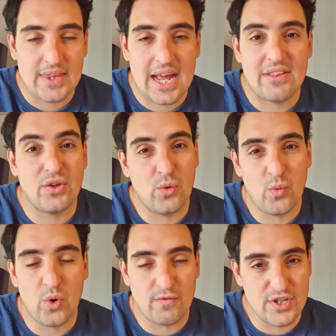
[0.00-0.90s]
and then you'll
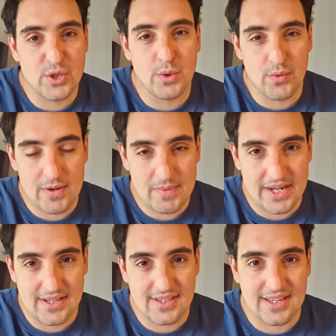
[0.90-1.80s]
walk for 2 or 3
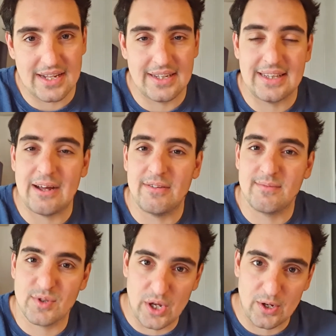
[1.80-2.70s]
minutes, and then that
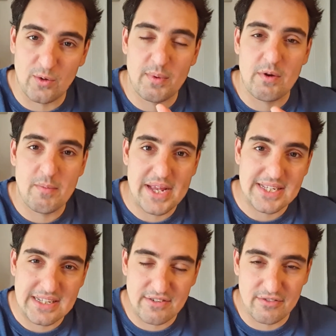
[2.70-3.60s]
cycle will be
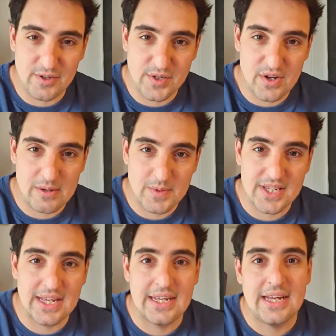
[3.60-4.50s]
repeated for a few times,
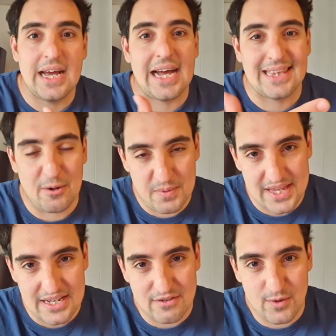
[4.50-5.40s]
and that'll be
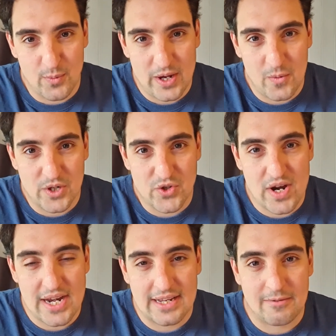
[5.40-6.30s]
the end of your week 1
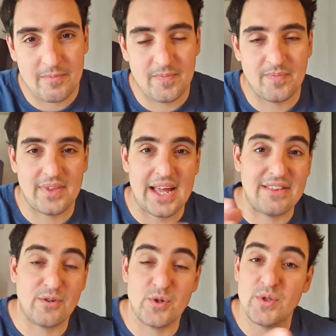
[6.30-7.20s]
training. And
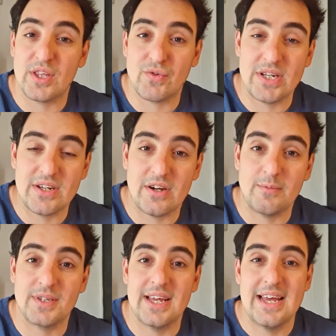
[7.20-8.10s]
then you'll do that 3
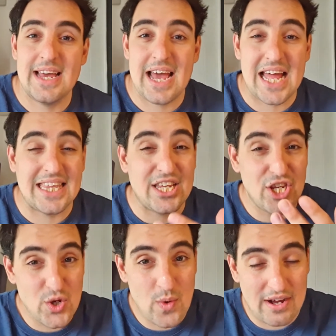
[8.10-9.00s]
times, and then
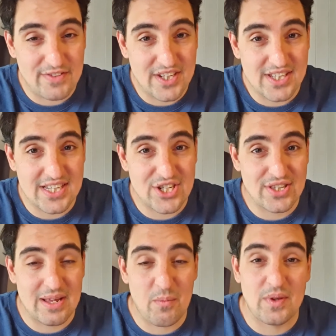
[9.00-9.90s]
you have the decision
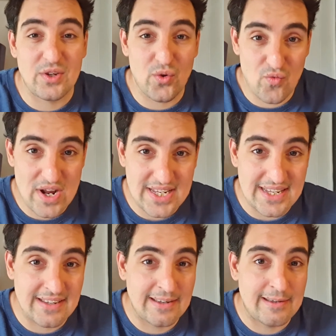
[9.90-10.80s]
then when you're ready